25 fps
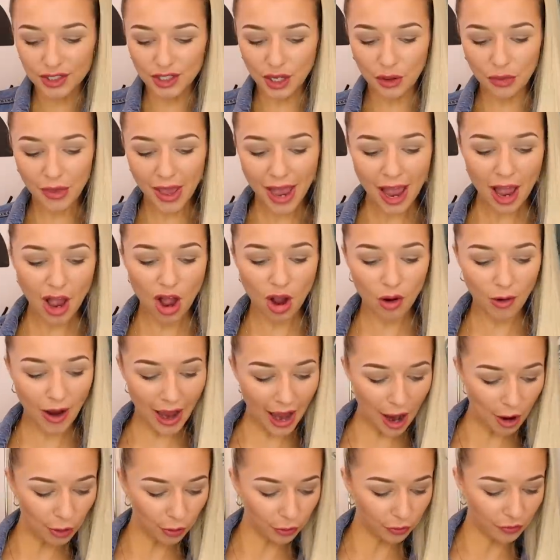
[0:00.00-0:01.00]
So that whole
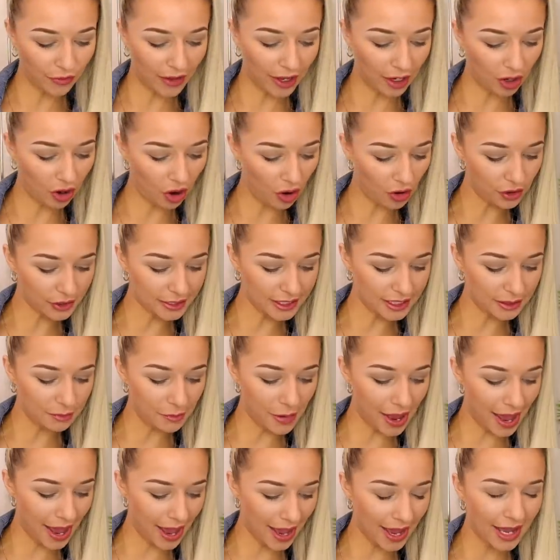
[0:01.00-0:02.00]
outfit cost
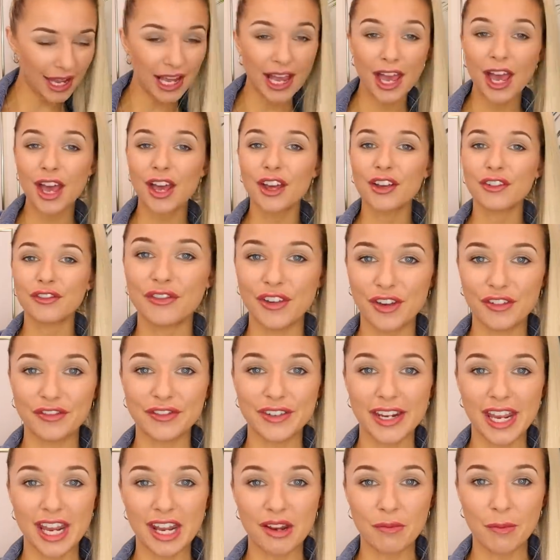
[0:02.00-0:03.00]
me
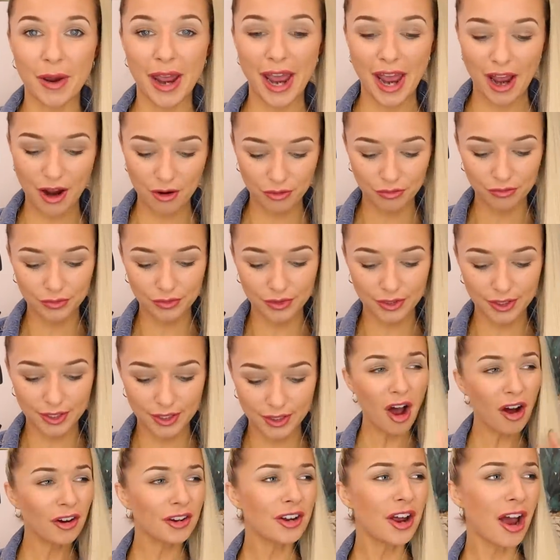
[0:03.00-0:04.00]

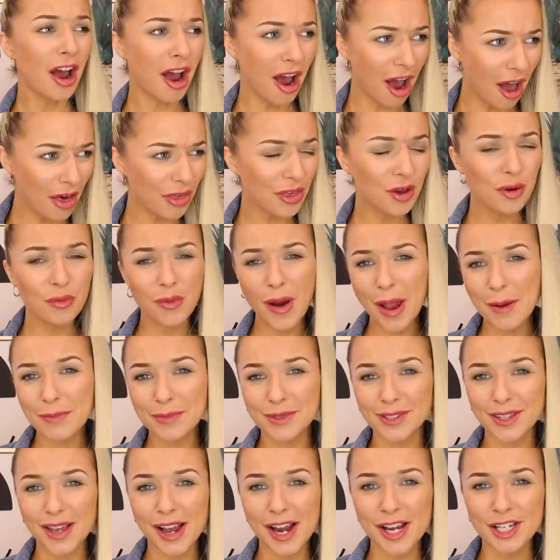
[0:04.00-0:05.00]
£15. On other
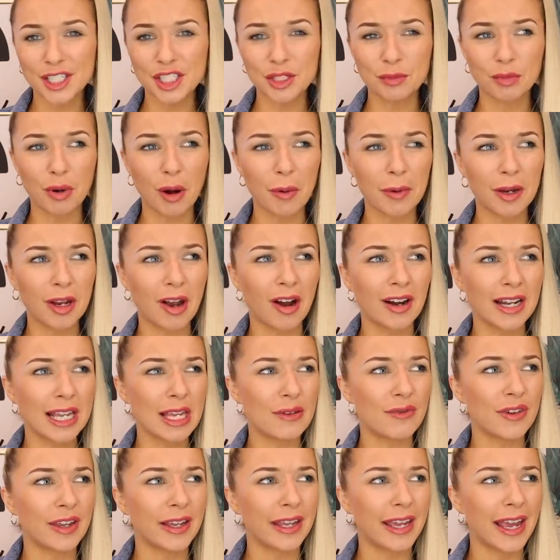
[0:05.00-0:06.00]
websites, you probably can't
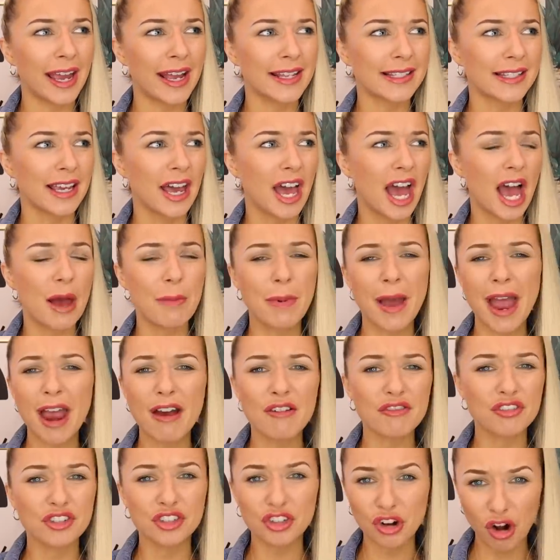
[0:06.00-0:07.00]
even get a
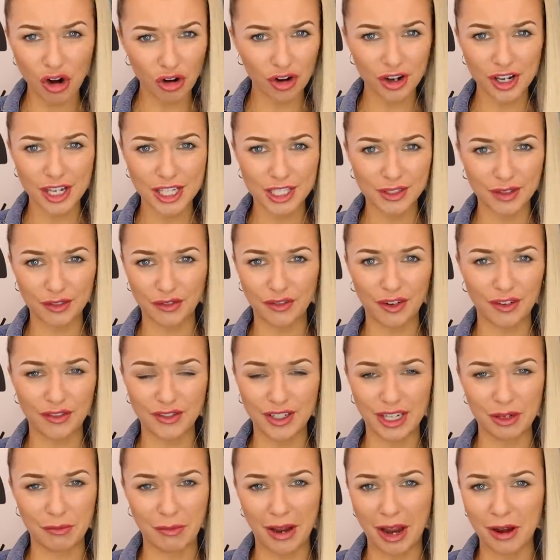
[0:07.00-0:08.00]
pair of joggers for
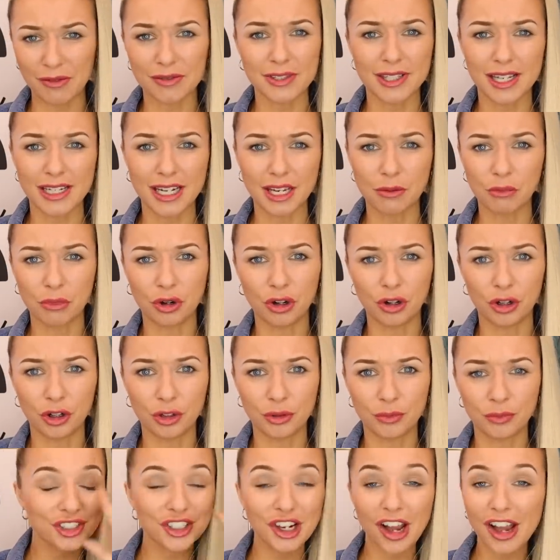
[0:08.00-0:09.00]
£15
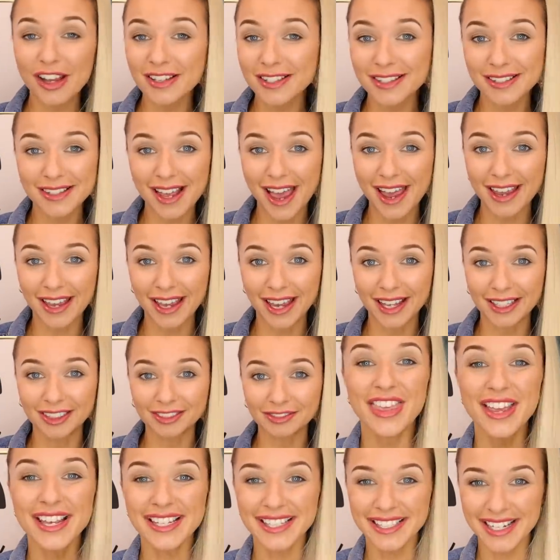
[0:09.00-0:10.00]
anymore. Just
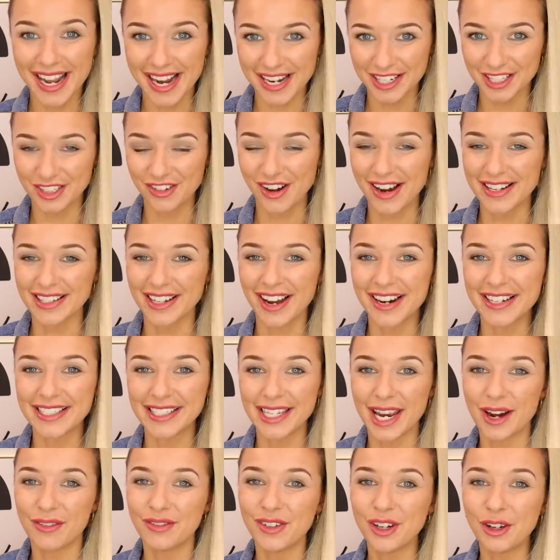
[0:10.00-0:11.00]
saying. This next dress I
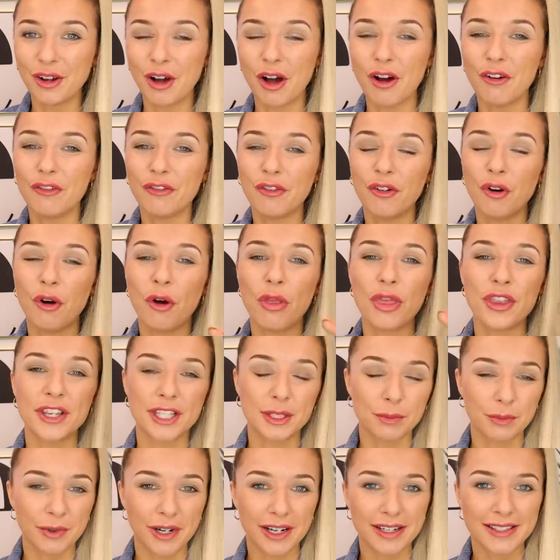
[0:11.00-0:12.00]
definitely got for the
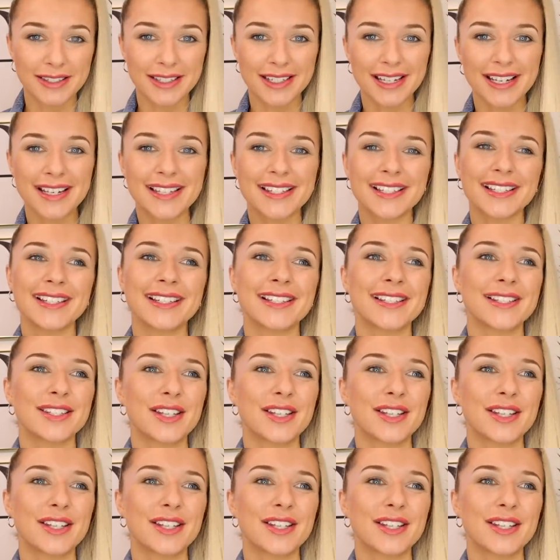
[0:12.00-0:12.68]
spring season.